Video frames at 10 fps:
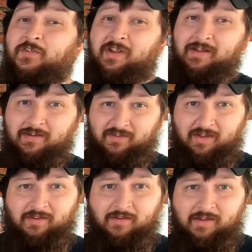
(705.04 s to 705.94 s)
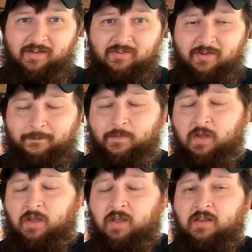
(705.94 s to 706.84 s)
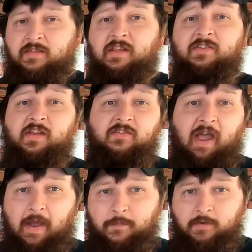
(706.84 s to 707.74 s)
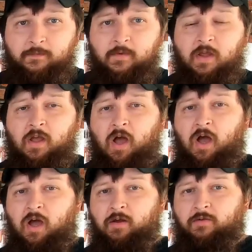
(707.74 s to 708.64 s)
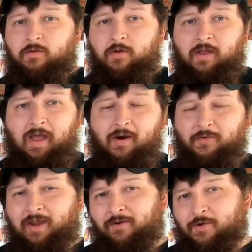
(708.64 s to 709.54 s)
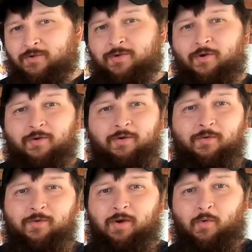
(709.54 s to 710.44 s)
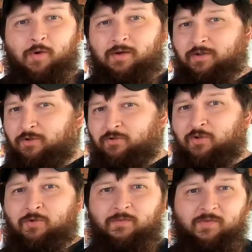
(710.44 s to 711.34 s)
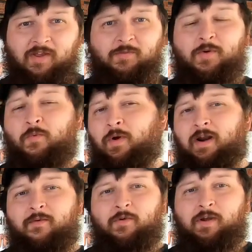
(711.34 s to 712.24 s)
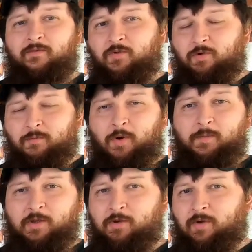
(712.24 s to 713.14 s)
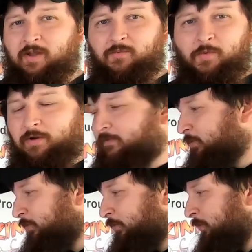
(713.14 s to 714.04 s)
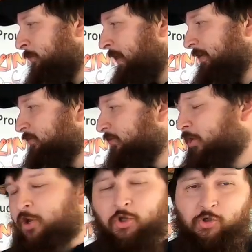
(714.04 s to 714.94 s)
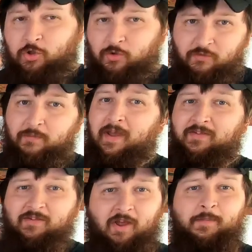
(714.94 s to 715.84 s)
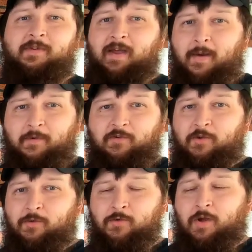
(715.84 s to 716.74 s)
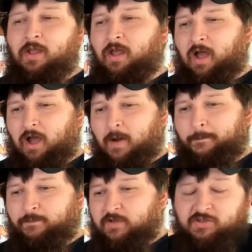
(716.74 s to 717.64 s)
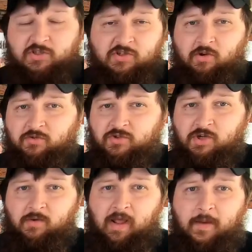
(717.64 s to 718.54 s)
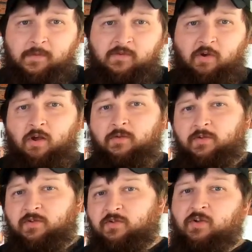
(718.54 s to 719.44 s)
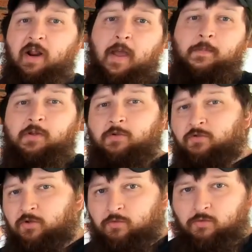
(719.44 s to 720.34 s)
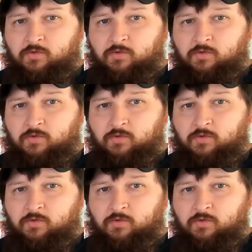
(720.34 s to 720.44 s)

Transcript: skin, to say the least. These things happen. I don't care who you are on YouTube, Facebook, whatever. If you're a barbecue expert, if you're a grill master, you've messed up a time or two. This just goes to show it happens to all of us, and it's going to happen to you too.